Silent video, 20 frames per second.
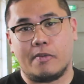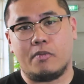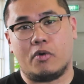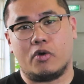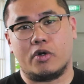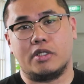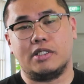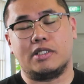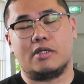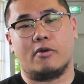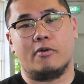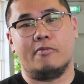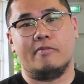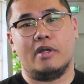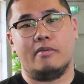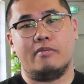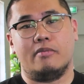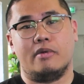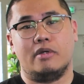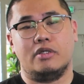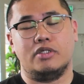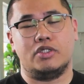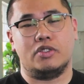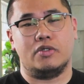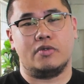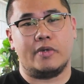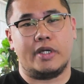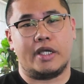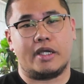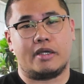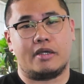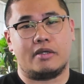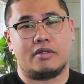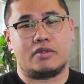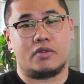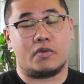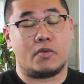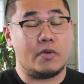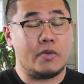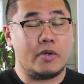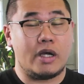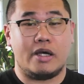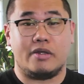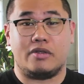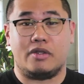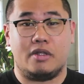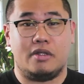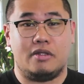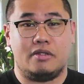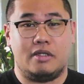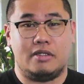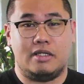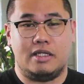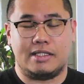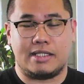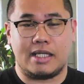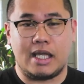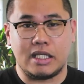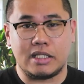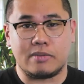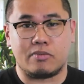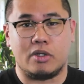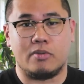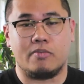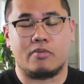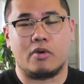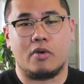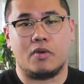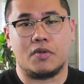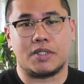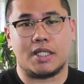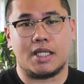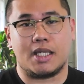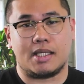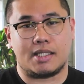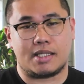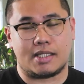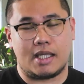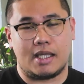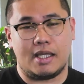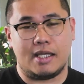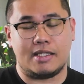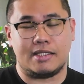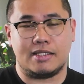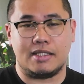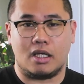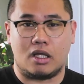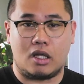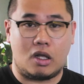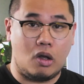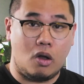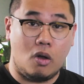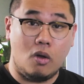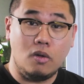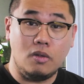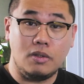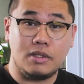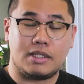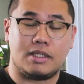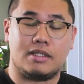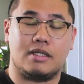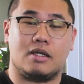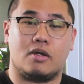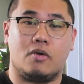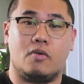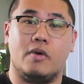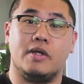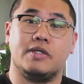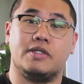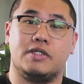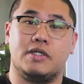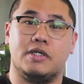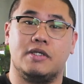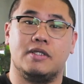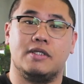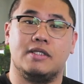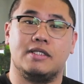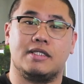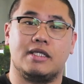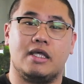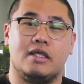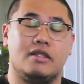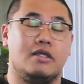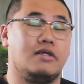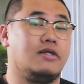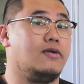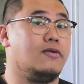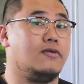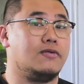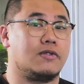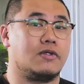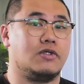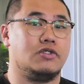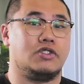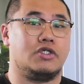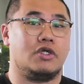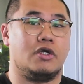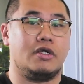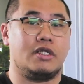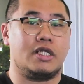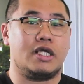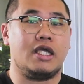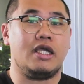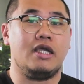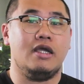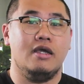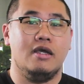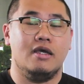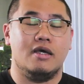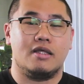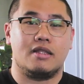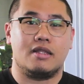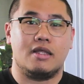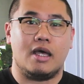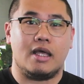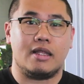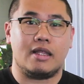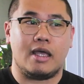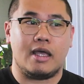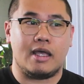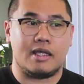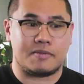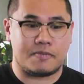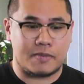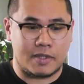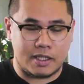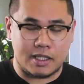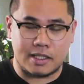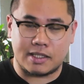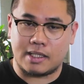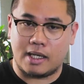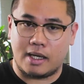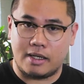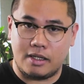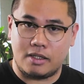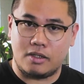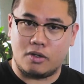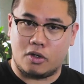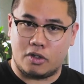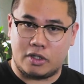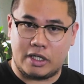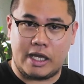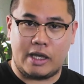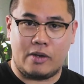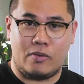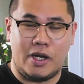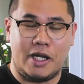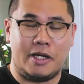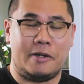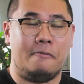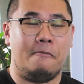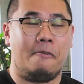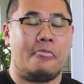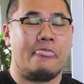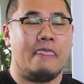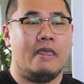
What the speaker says: important to remember throughout the design sprint process is the goals, the questions, and the user journey that has been decided on day one.